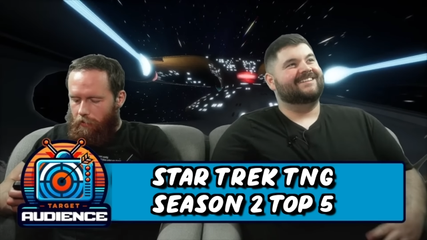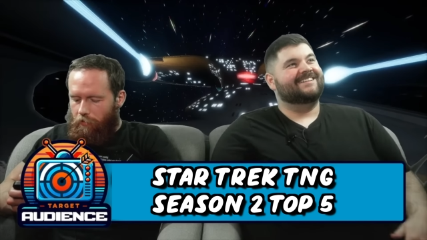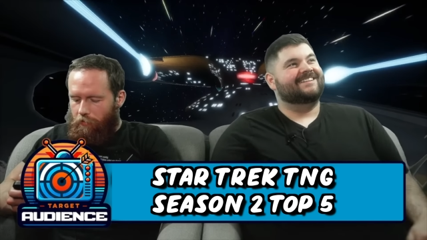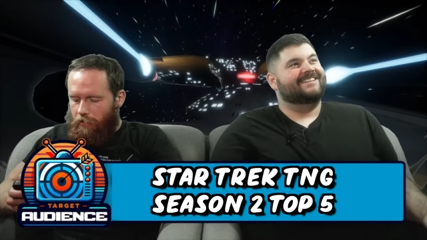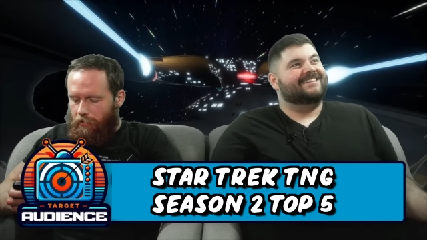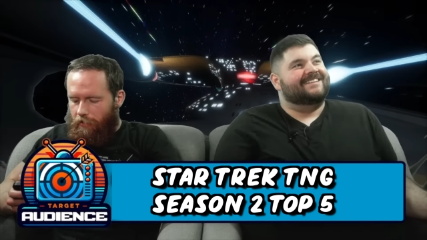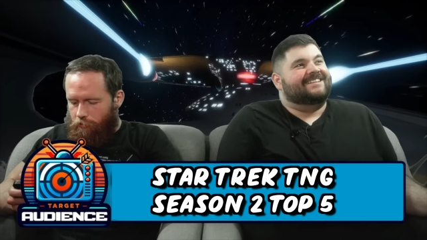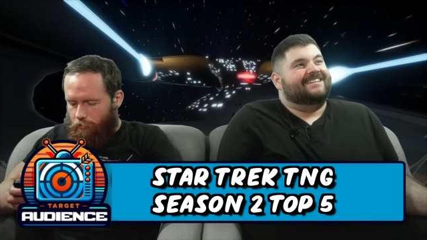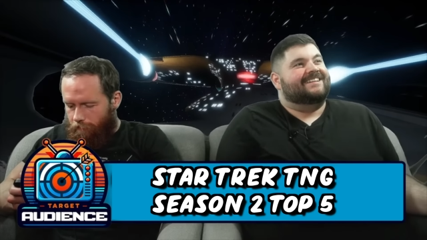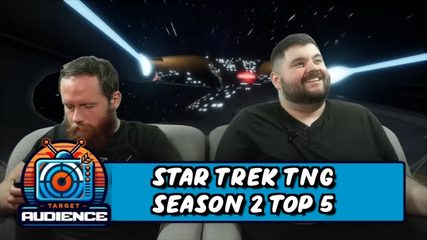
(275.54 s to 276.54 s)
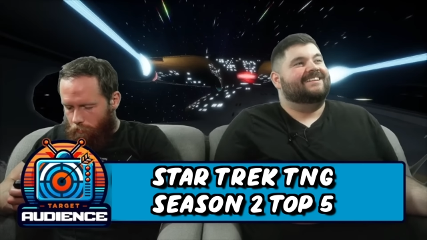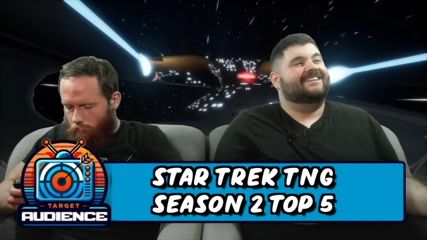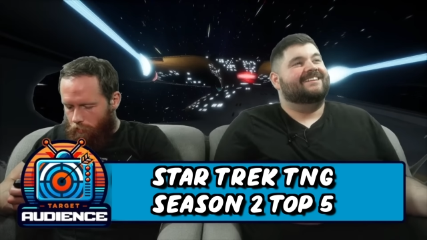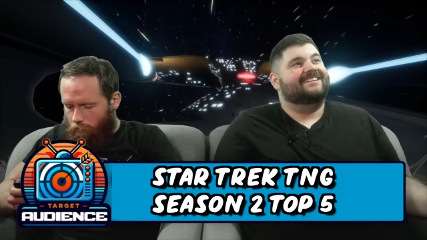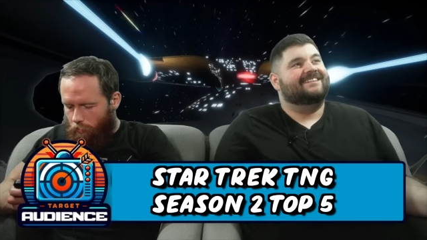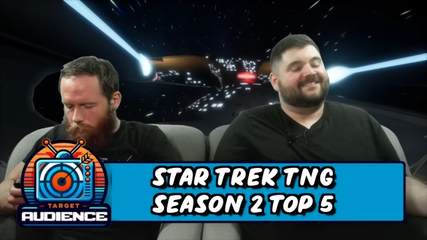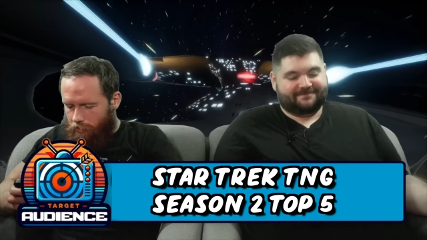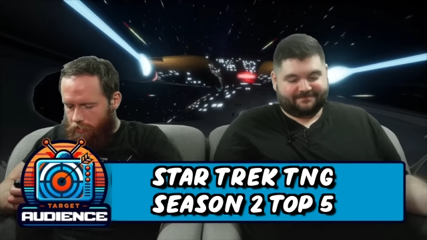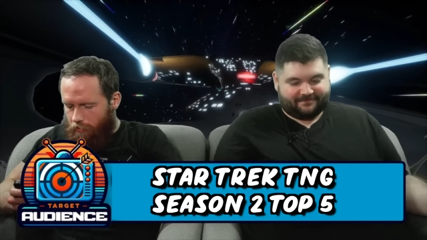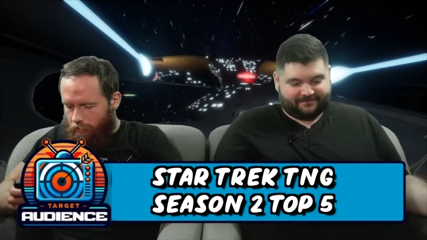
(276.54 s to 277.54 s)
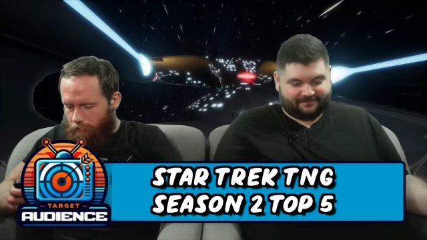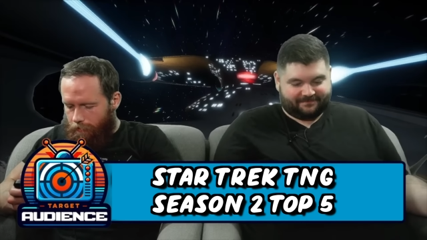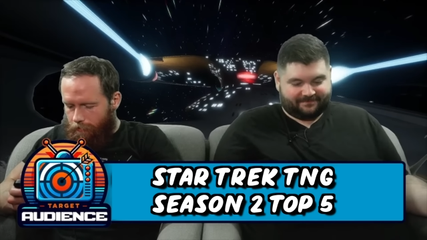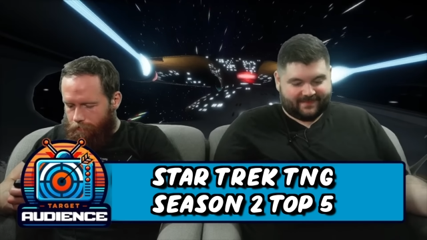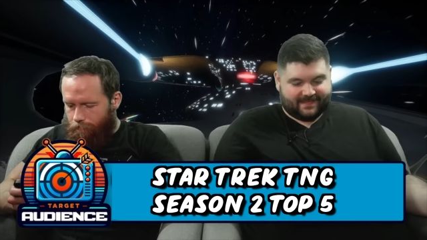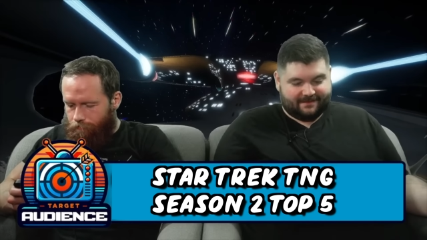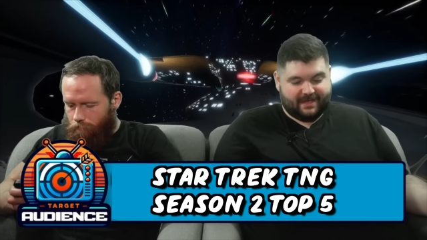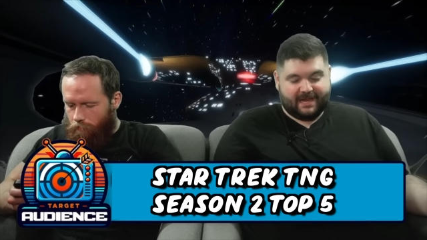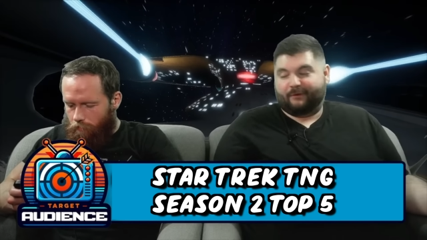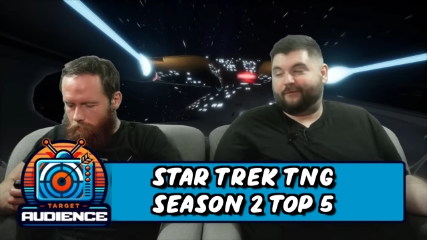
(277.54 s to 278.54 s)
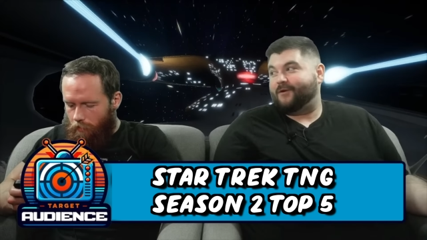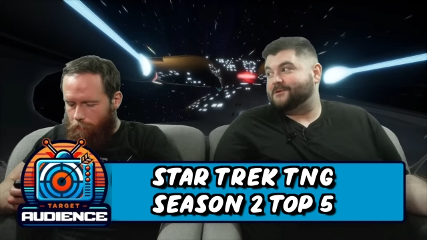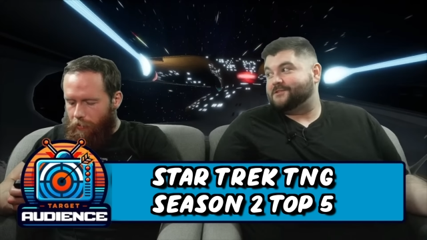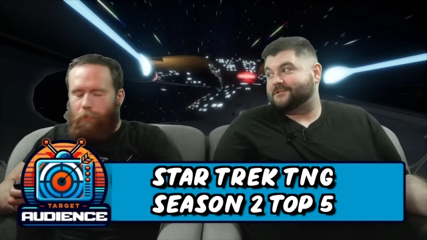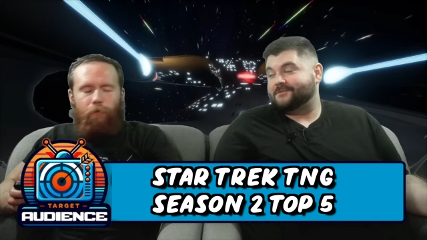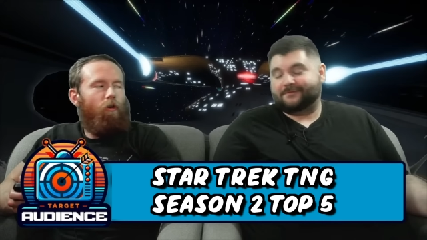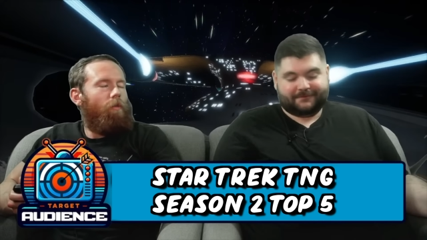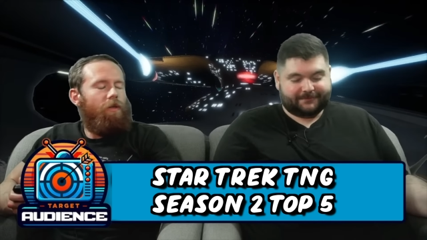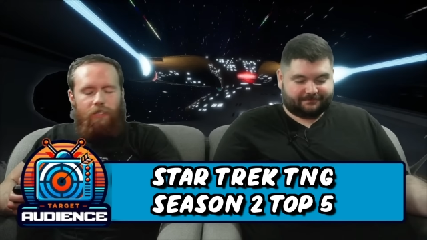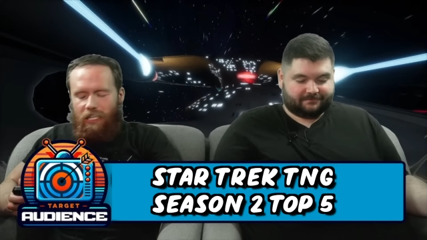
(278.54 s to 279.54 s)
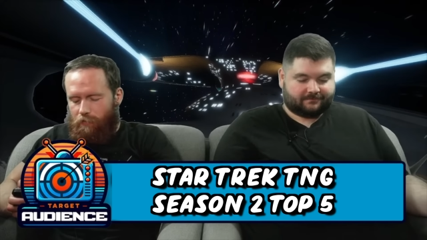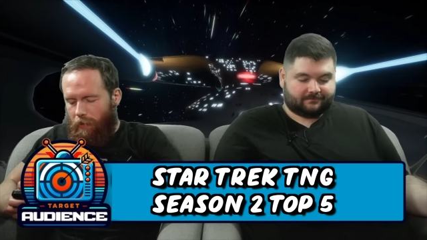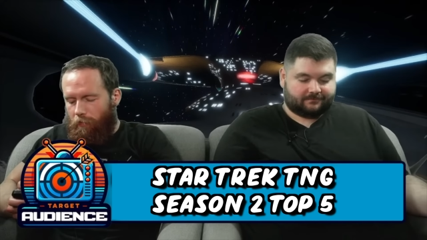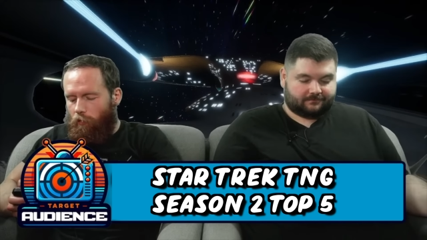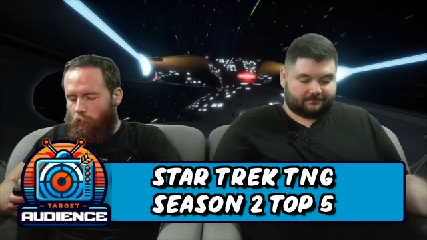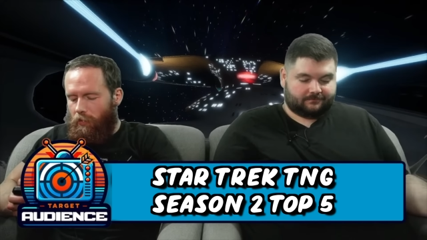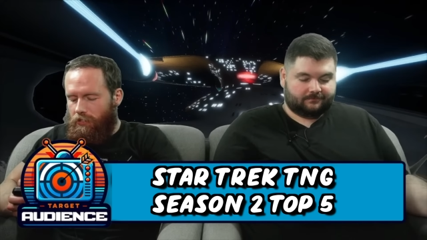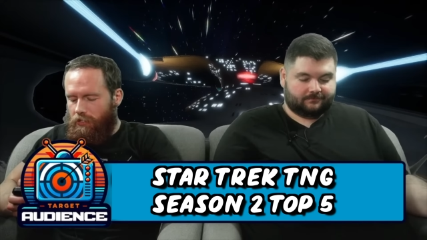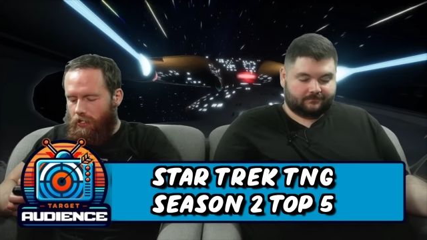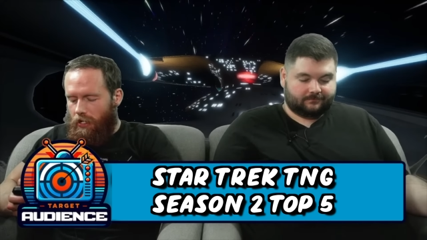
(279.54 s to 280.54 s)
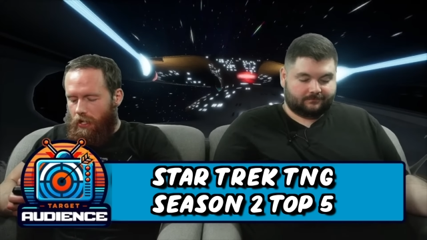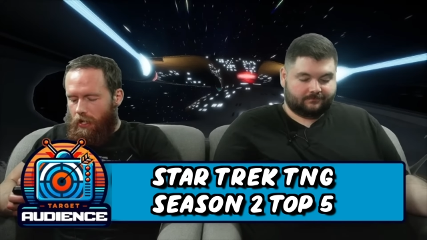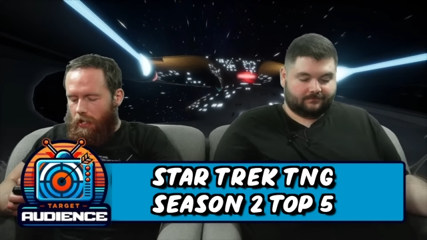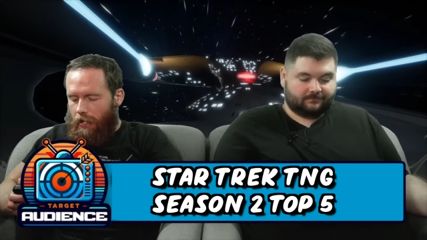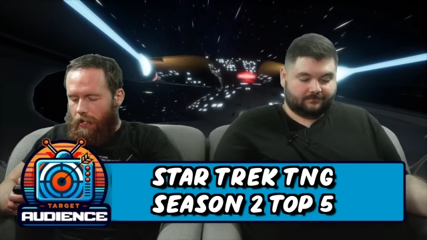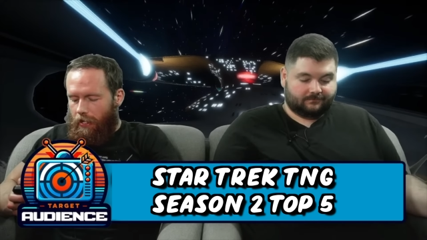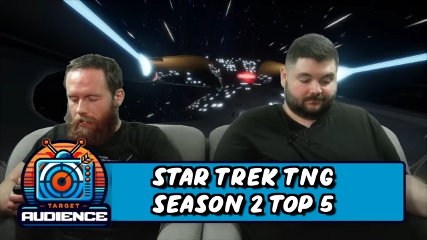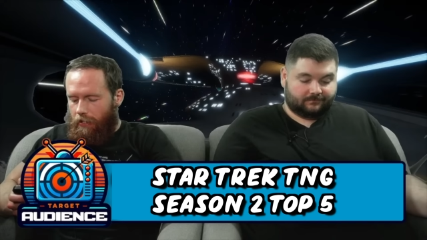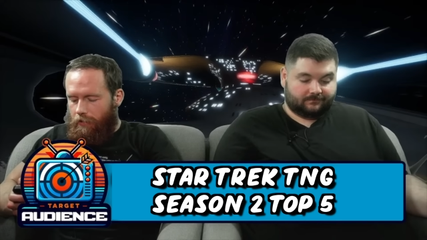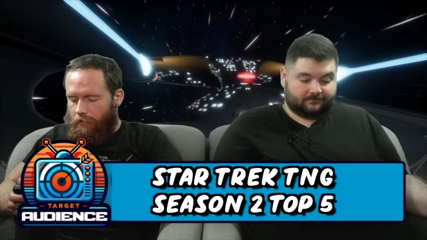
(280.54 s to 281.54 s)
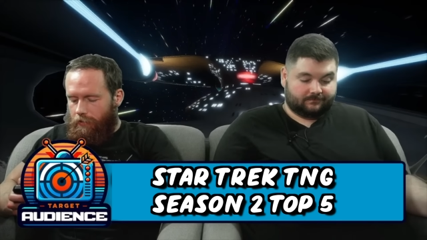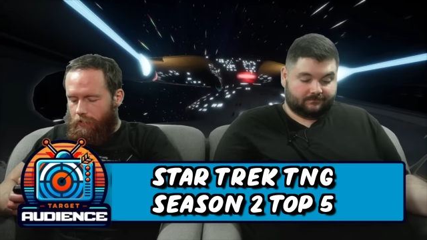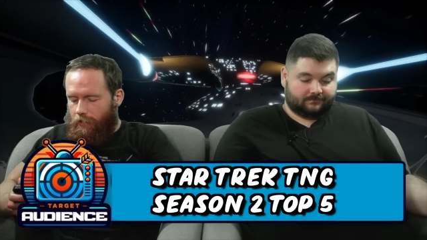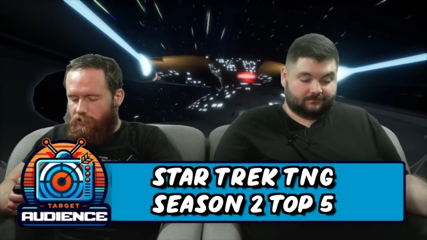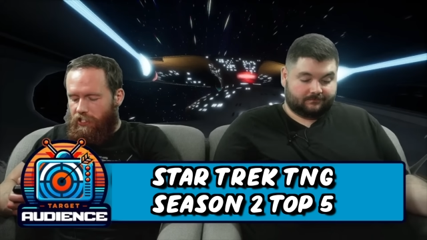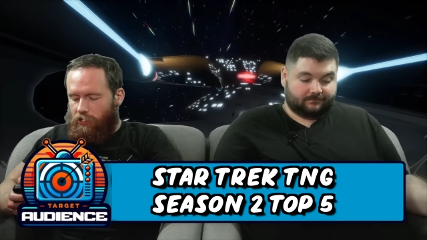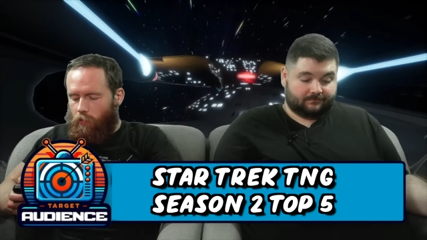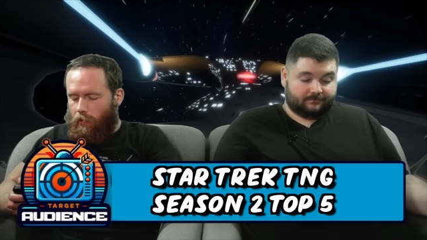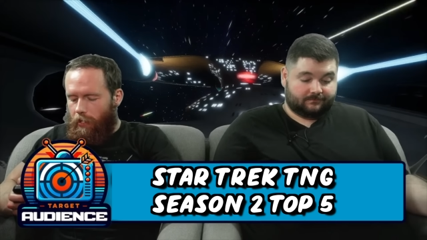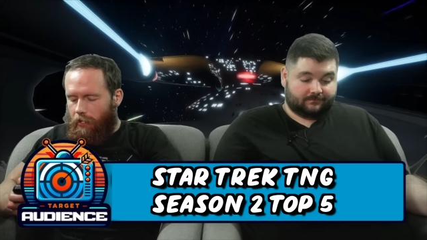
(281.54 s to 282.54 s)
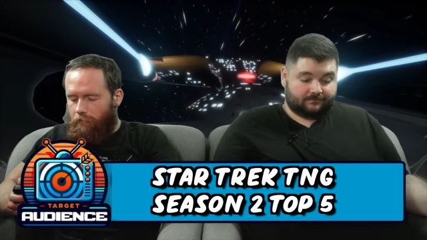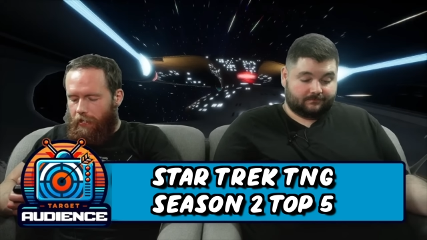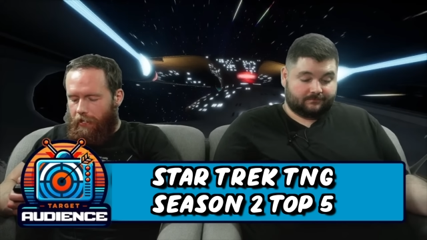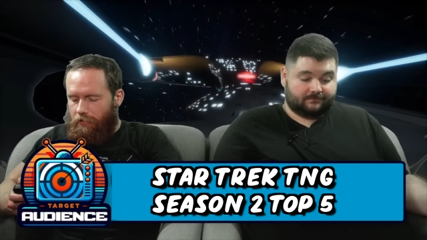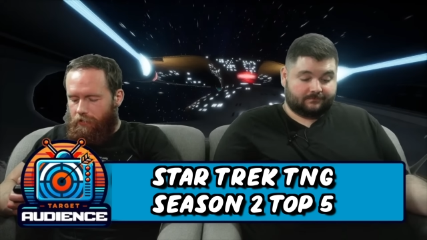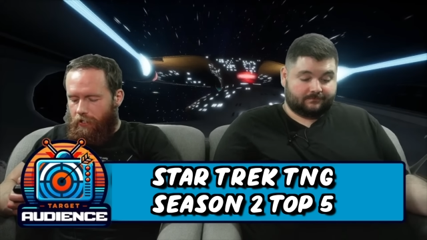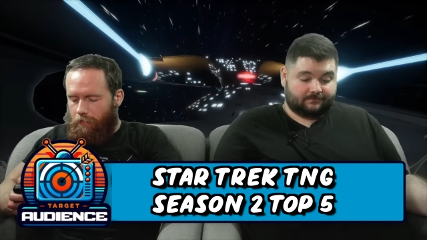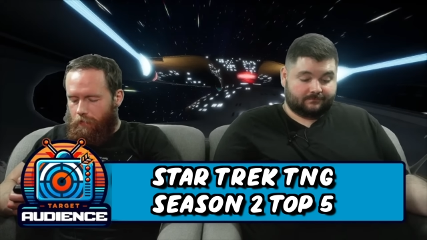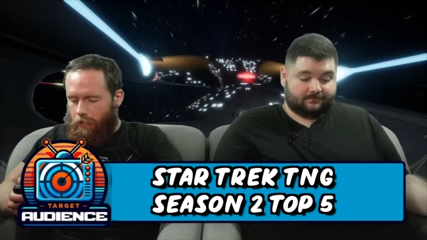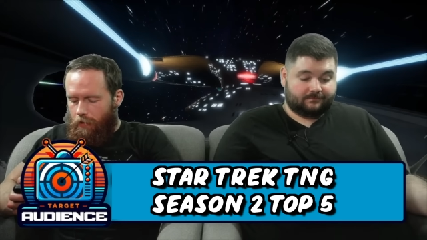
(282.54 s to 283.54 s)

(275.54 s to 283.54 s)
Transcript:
Speaker 1: I mean, it, it, was your fifth one. What was it? Um, peak performance. Peak performance. Yes, peak performance, and the schizoid man. I got to say.